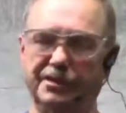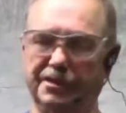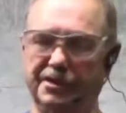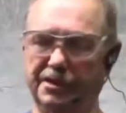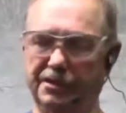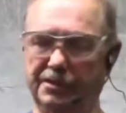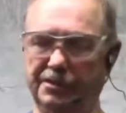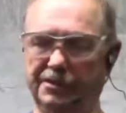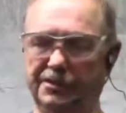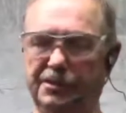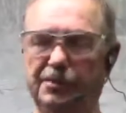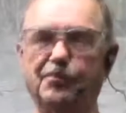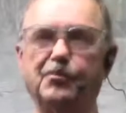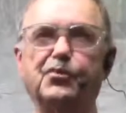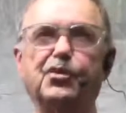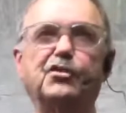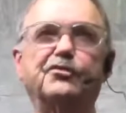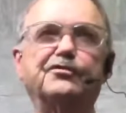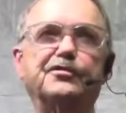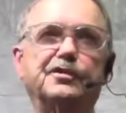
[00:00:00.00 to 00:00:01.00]
get it
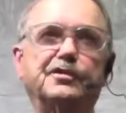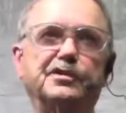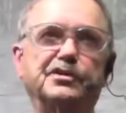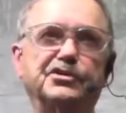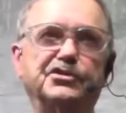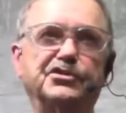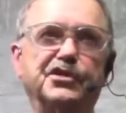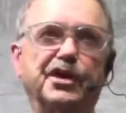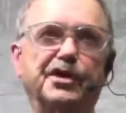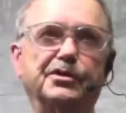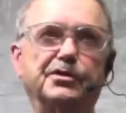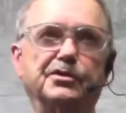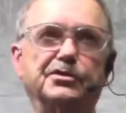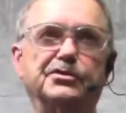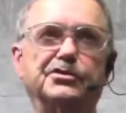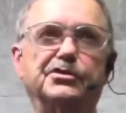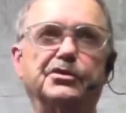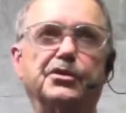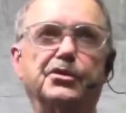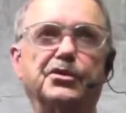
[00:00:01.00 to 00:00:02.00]
perfectly centered
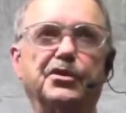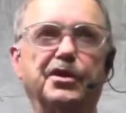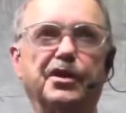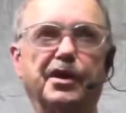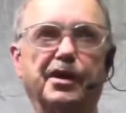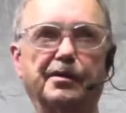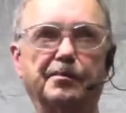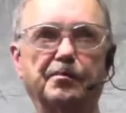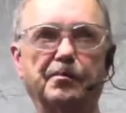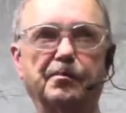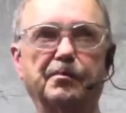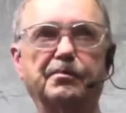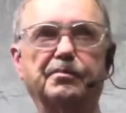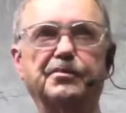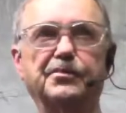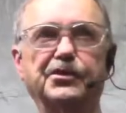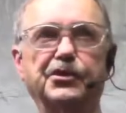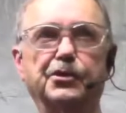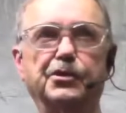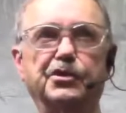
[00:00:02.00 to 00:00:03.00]
so that I'm
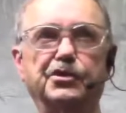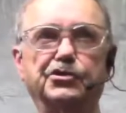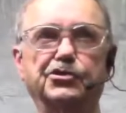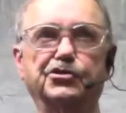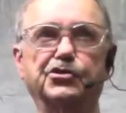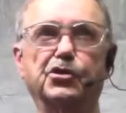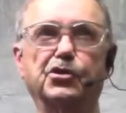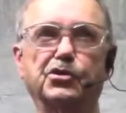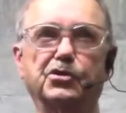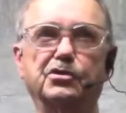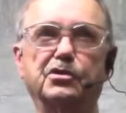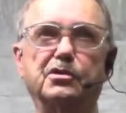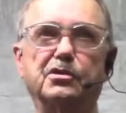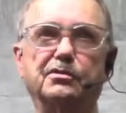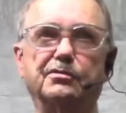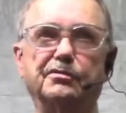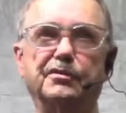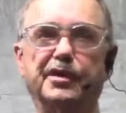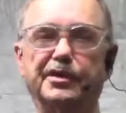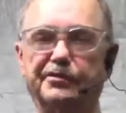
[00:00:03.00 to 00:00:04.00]
doing a circle
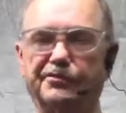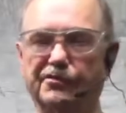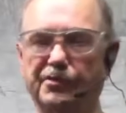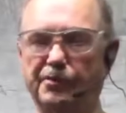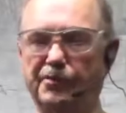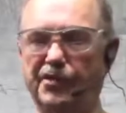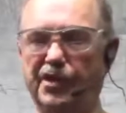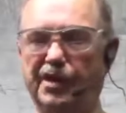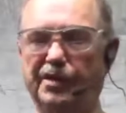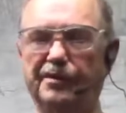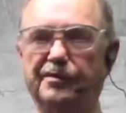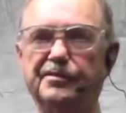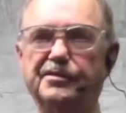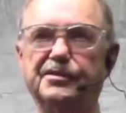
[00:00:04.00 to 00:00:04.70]
right from that